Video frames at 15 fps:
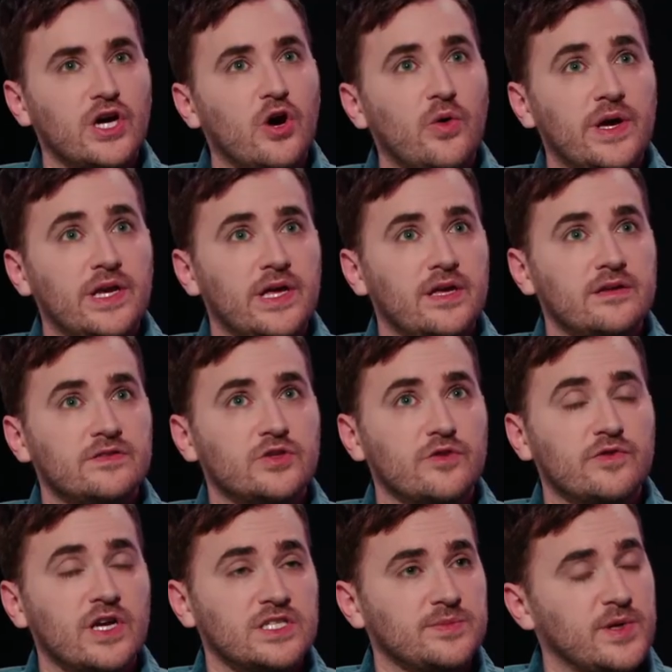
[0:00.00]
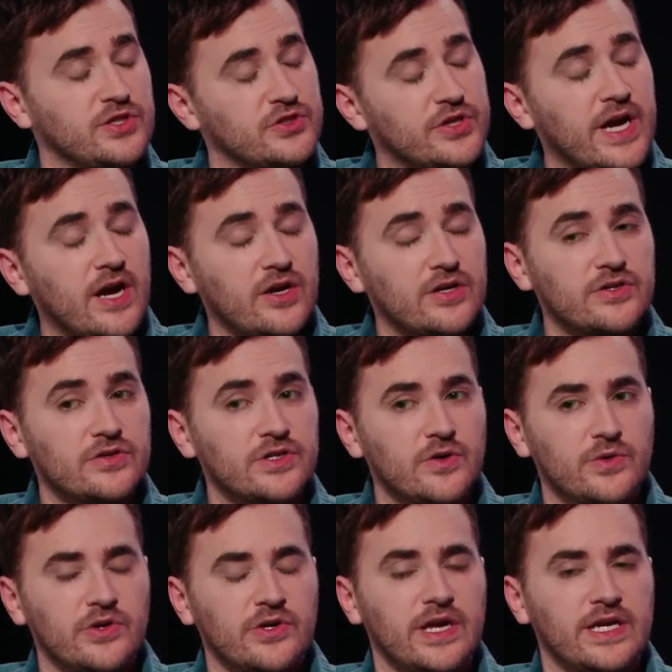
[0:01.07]
go in and sort of customize your character, know
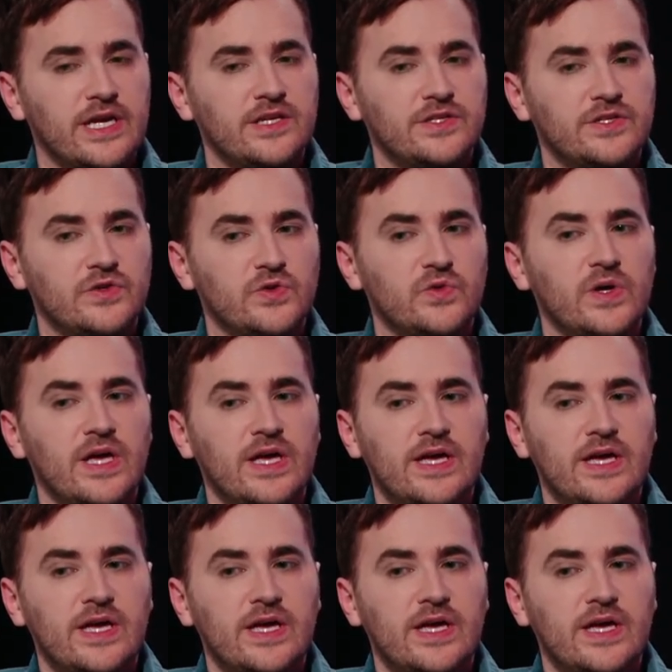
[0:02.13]
what you're getting into.